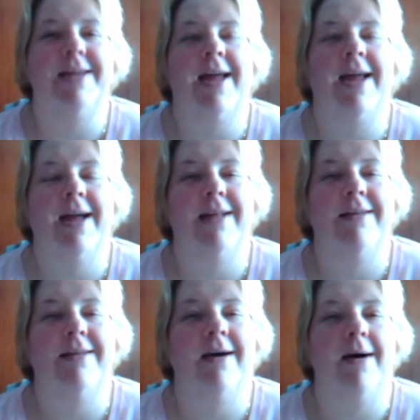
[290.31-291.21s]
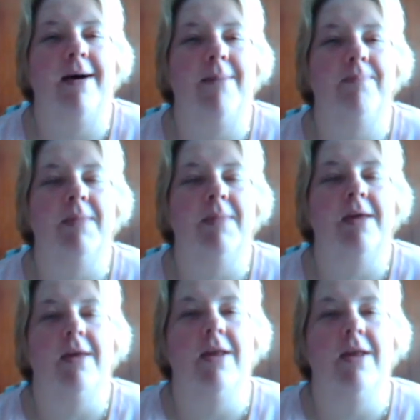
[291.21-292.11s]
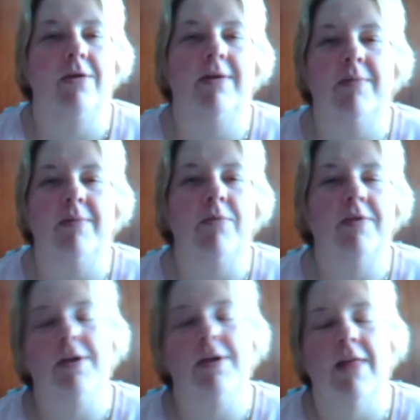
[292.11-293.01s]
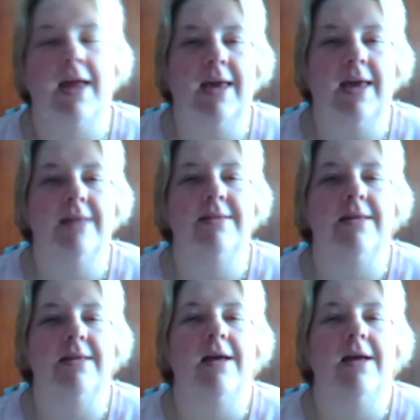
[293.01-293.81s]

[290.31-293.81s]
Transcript: and even moving your legs.